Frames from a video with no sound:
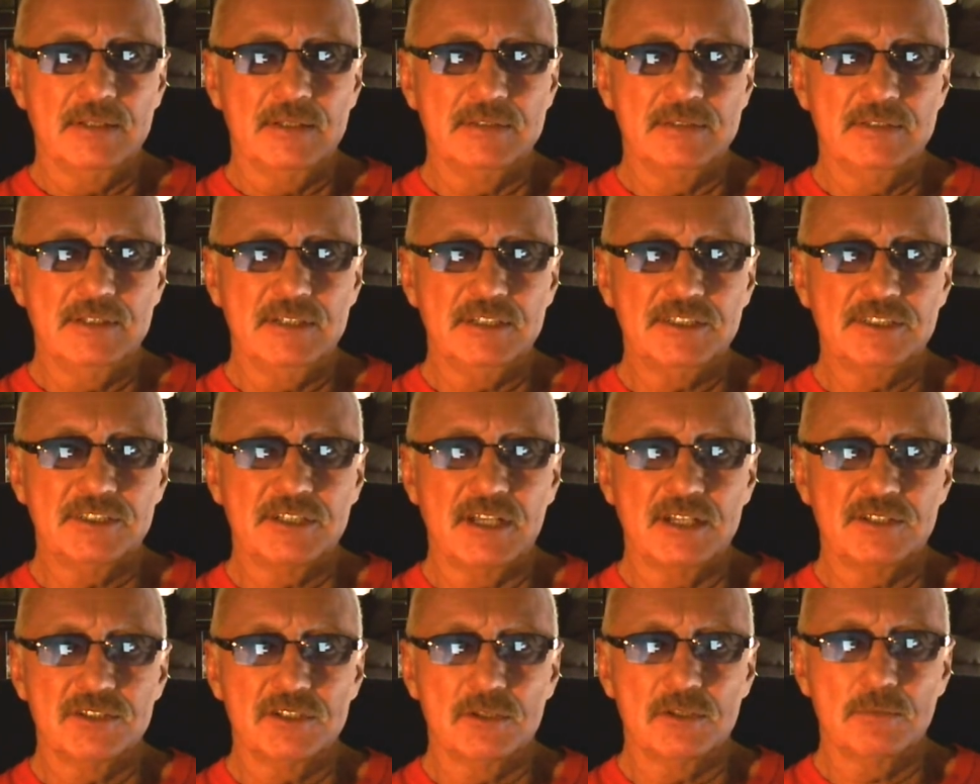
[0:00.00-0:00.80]
This
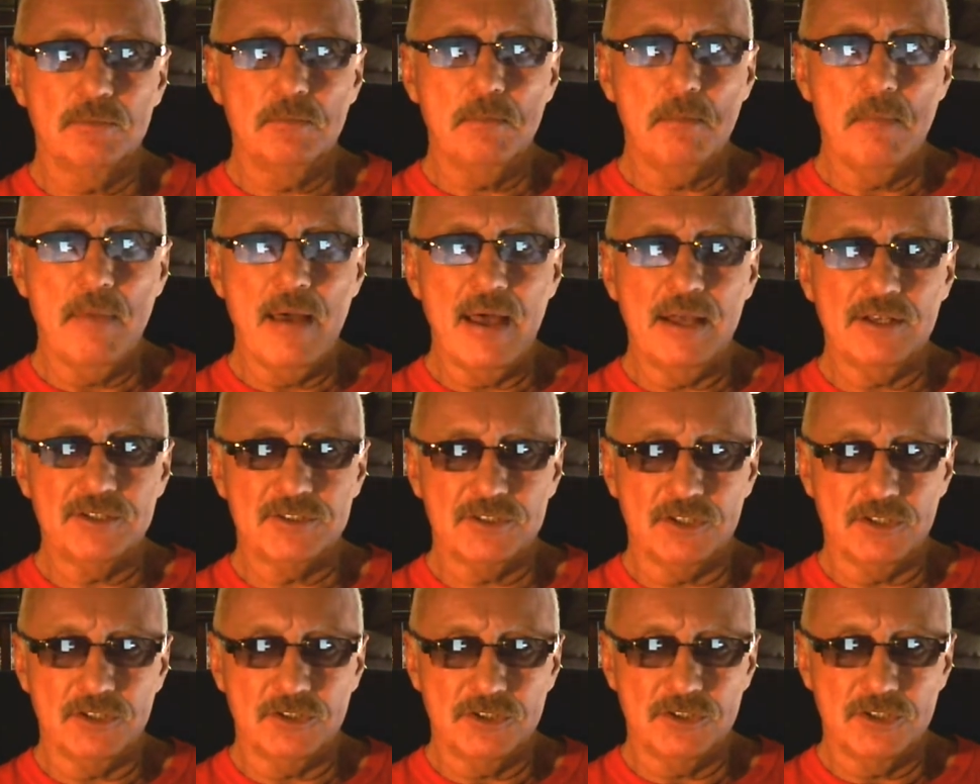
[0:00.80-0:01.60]
sends a
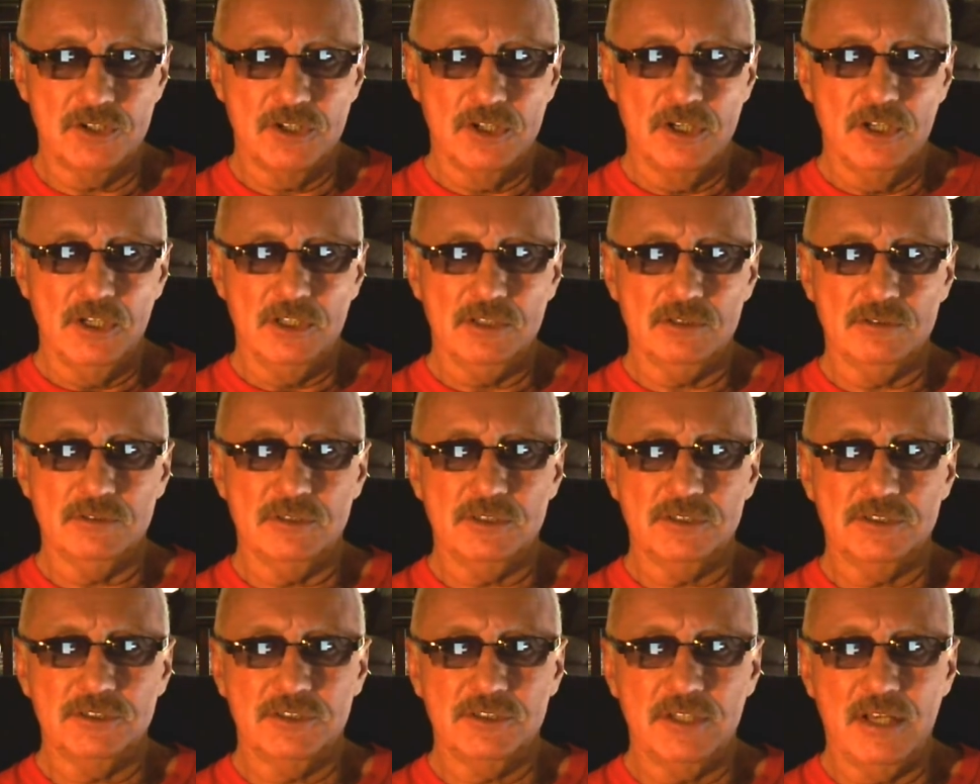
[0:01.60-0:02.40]
message to
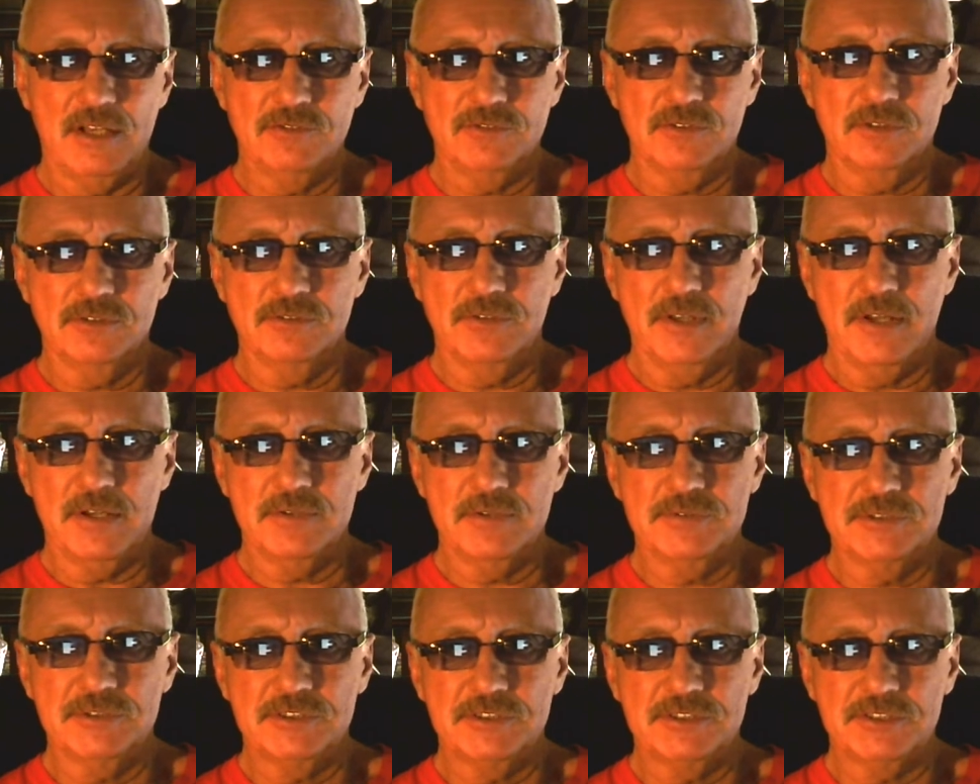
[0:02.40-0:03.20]
the central
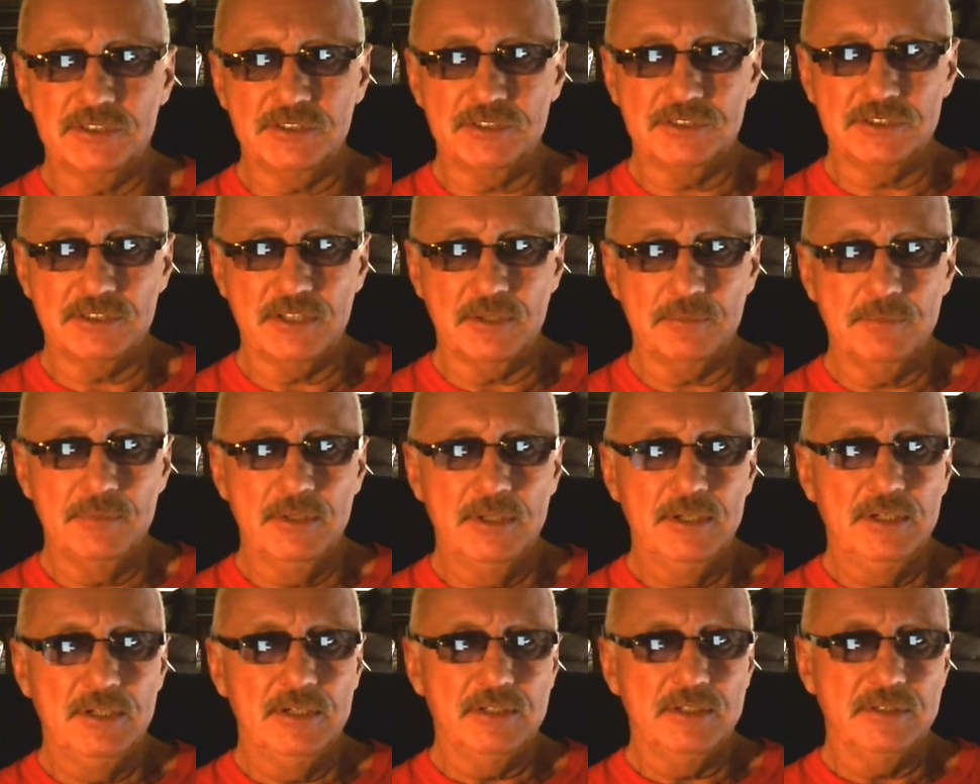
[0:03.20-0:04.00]
nervous system
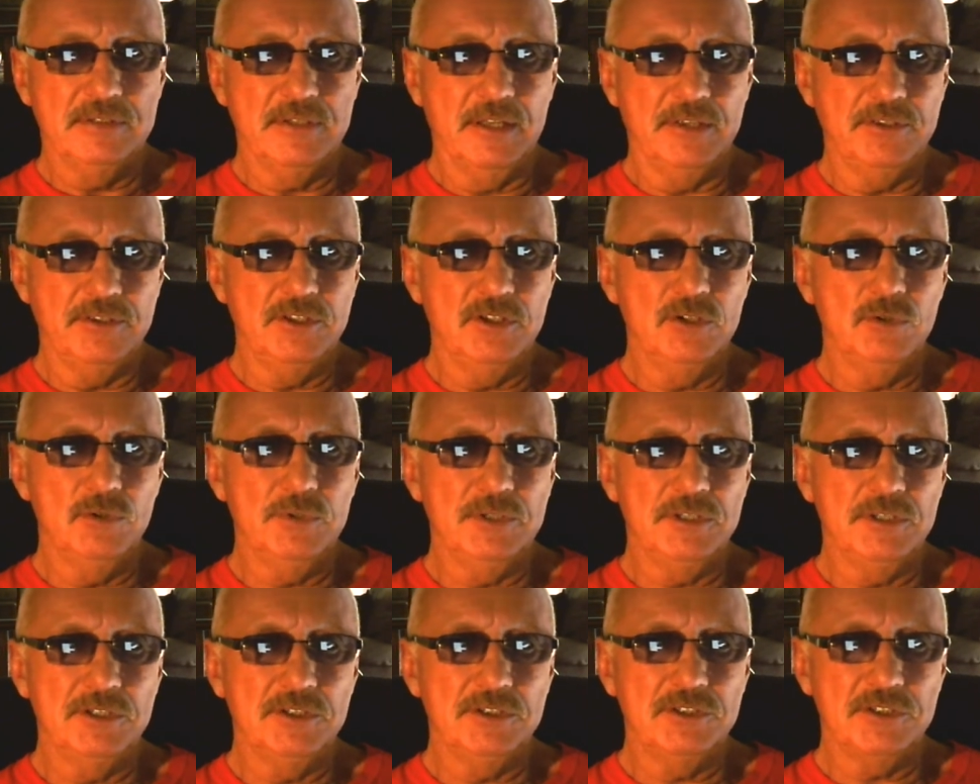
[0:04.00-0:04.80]
that you
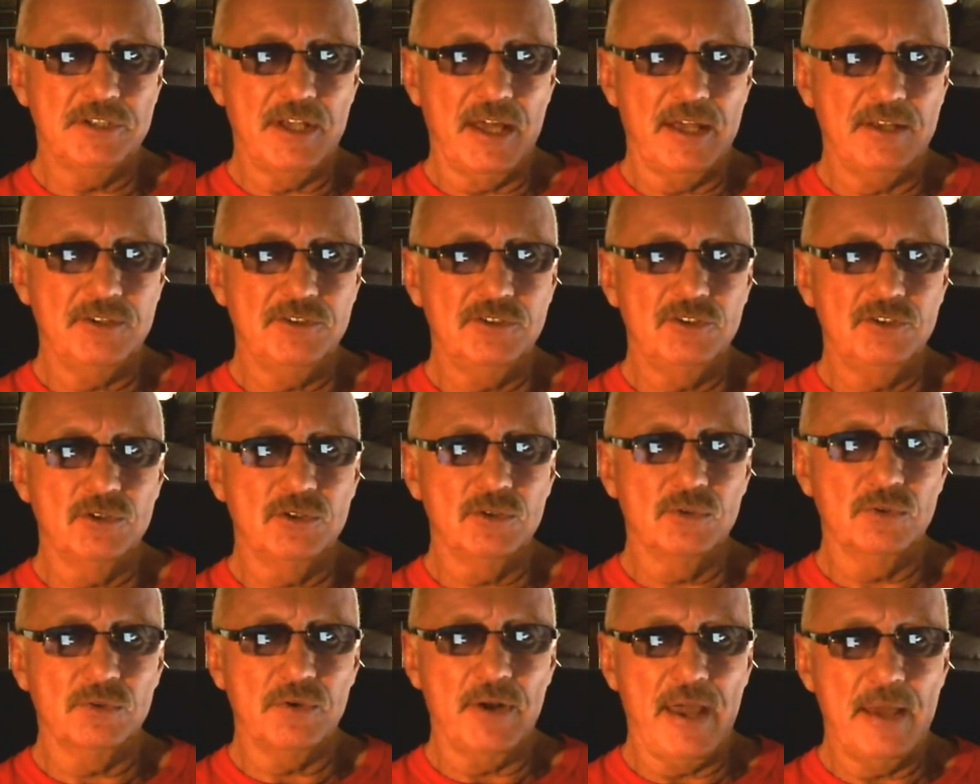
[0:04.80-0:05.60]
intend to
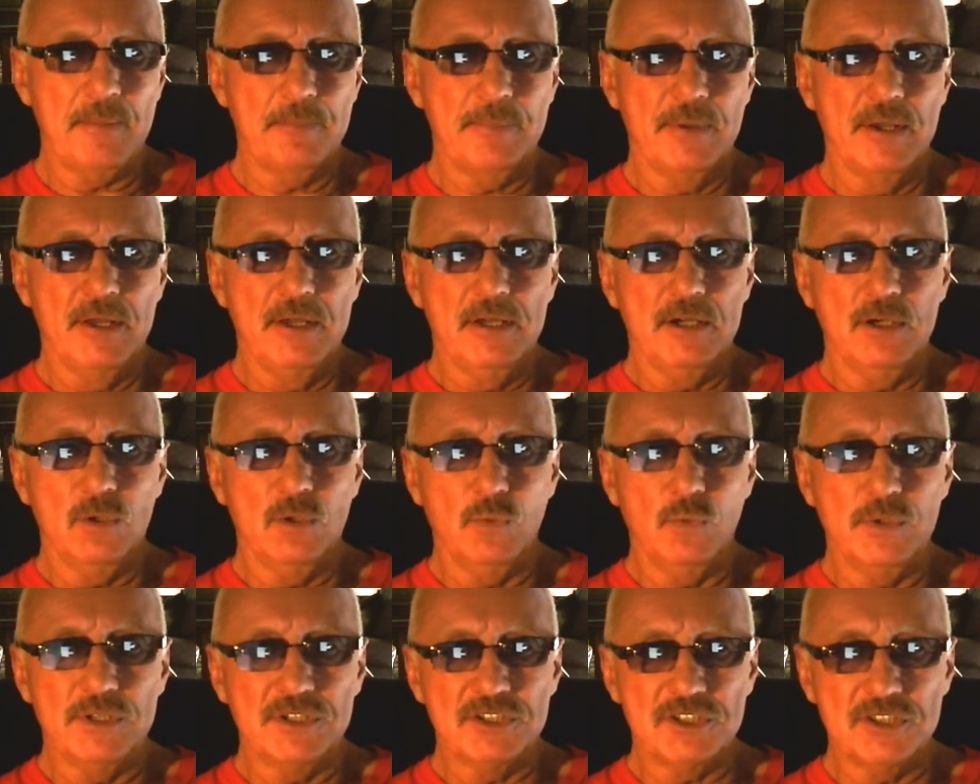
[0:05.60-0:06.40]
rep
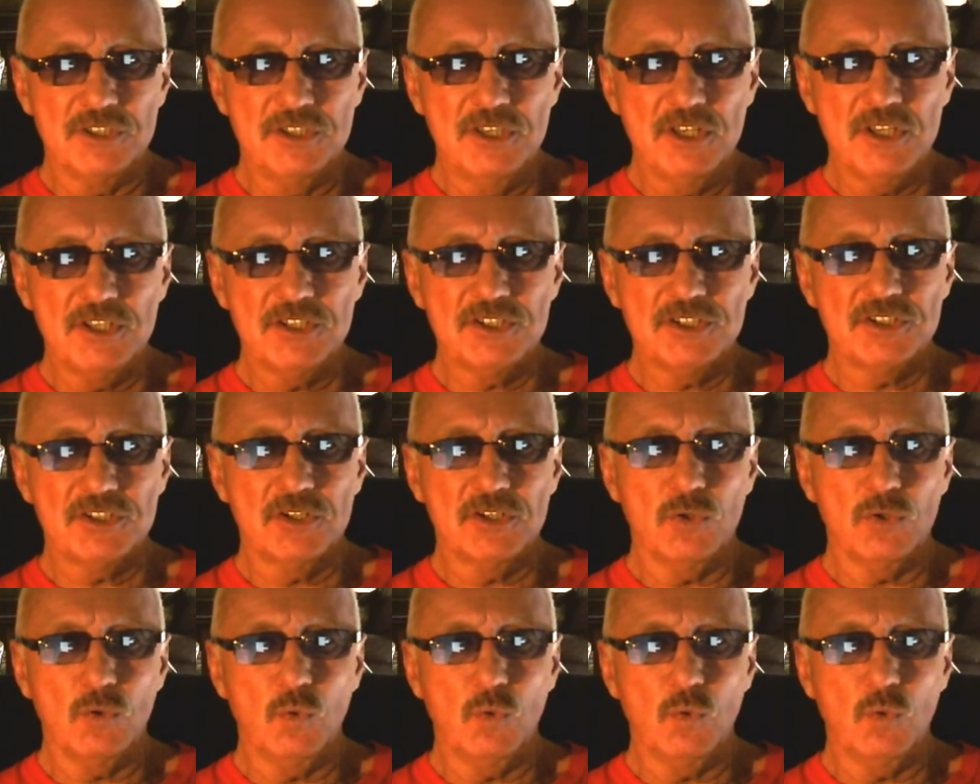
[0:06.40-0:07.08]
with this